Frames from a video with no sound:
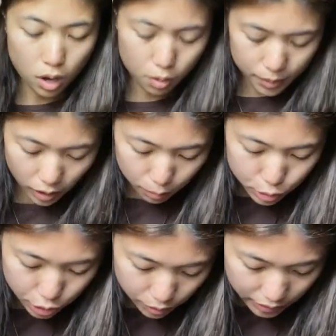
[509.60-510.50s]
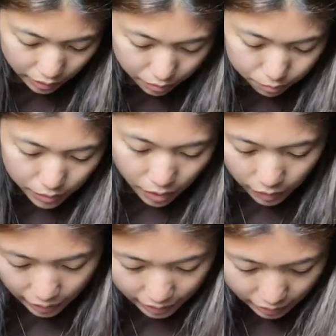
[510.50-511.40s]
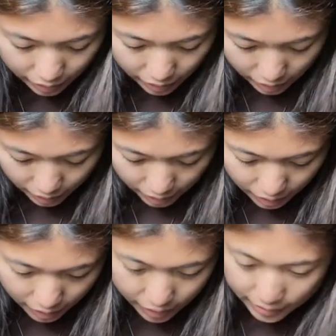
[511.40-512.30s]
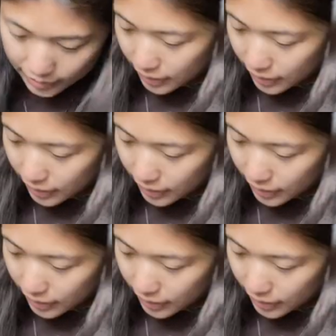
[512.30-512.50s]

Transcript: Oh my god, I'm so excited. Okay, this